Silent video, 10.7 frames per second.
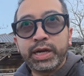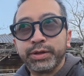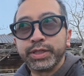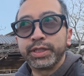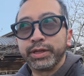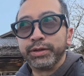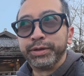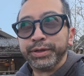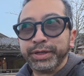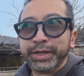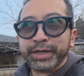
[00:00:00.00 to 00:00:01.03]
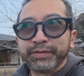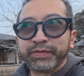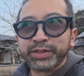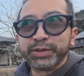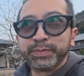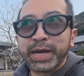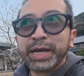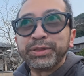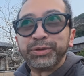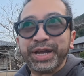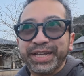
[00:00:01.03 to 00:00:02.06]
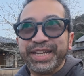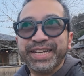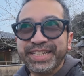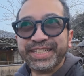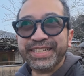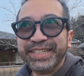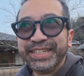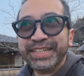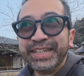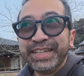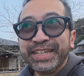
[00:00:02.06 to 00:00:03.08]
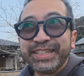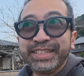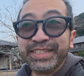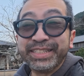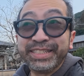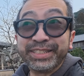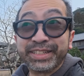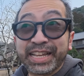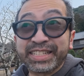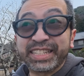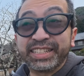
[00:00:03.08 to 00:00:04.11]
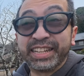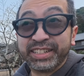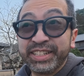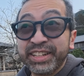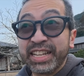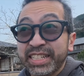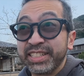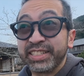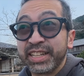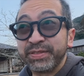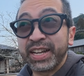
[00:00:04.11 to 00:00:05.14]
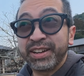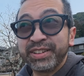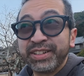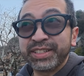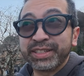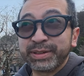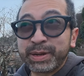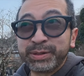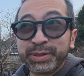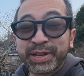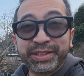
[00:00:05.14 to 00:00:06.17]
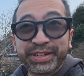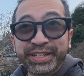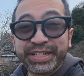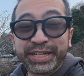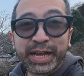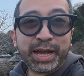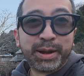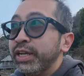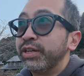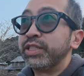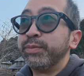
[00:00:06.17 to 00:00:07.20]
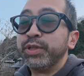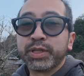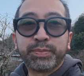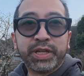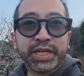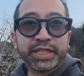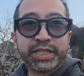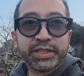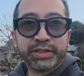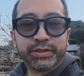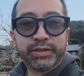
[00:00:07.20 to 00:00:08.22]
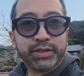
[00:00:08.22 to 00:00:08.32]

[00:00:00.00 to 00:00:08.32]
hours, so if I do the math right, this should last like 7 hours? Am I doing the math right? Here's the music playing still.